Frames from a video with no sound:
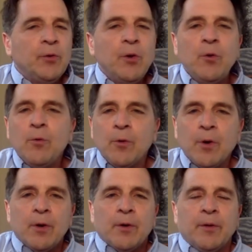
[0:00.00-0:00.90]
you'll know
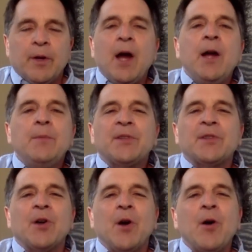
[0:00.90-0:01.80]
that I am
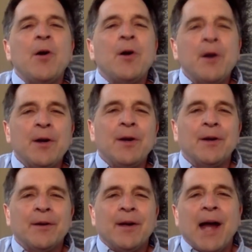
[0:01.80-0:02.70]
sorry,
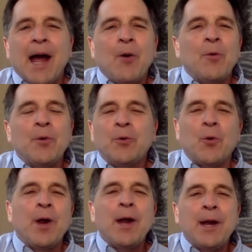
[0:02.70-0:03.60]
Howard
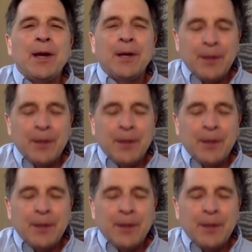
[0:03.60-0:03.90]
Gray.